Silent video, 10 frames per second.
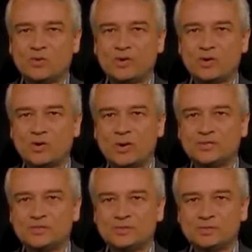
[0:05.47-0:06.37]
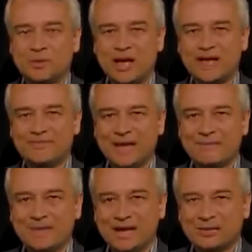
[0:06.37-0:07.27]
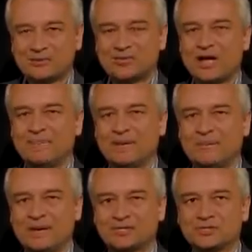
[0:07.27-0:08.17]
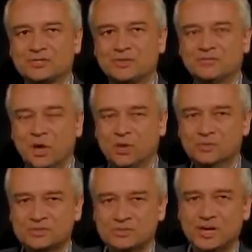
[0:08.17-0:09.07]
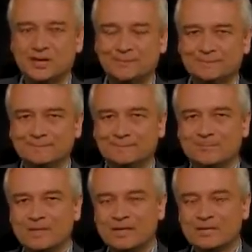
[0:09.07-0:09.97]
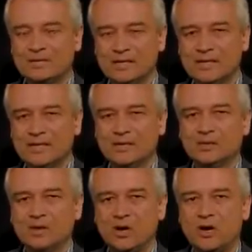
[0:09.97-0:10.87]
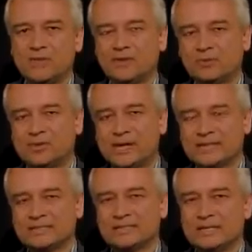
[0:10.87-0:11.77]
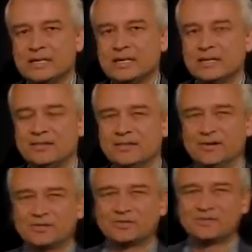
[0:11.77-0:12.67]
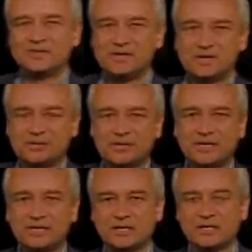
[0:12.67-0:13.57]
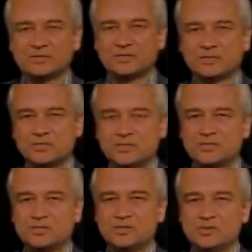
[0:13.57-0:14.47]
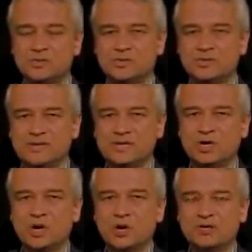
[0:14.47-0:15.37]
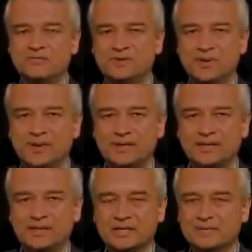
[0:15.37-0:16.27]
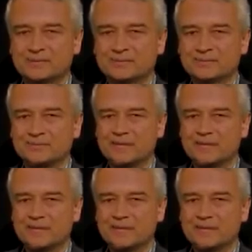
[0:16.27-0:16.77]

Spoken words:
we are going to derive a microscopic picture of Ohm's law, the law that relates the electric field in a conductor to the current flowing in the conductor.